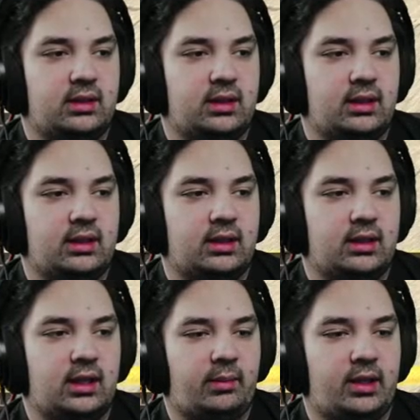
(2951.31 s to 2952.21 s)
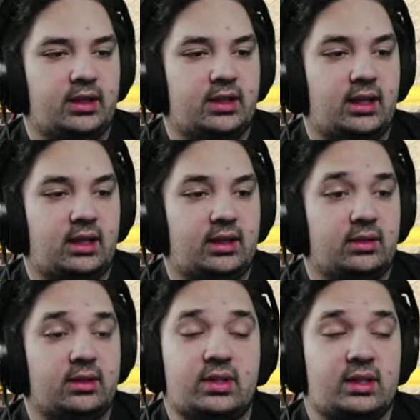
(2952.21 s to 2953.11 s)
Uh, I managed to get it down
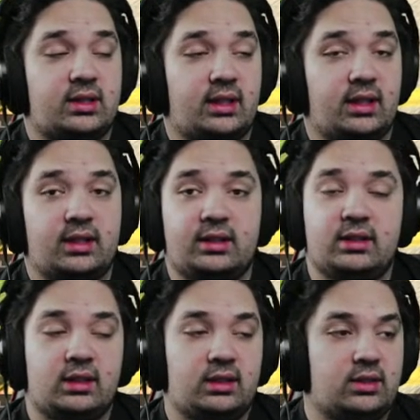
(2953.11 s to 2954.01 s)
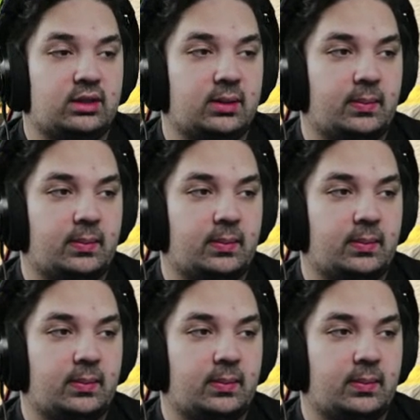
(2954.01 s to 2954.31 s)
to 69. Nice.